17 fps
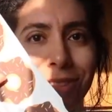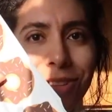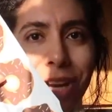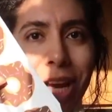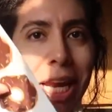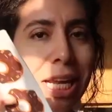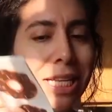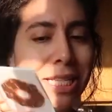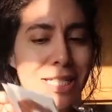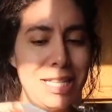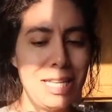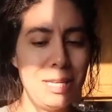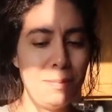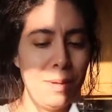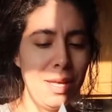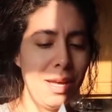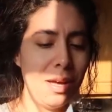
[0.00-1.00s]
getting a
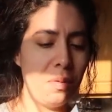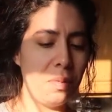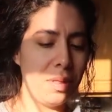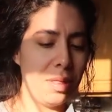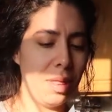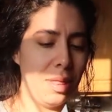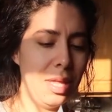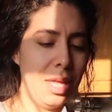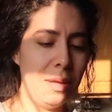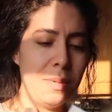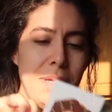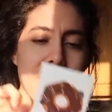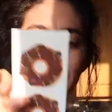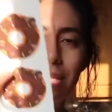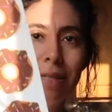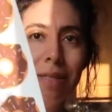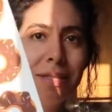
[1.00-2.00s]
sneak peek on what the theme
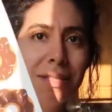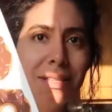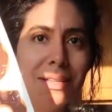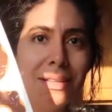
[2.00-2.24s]
is.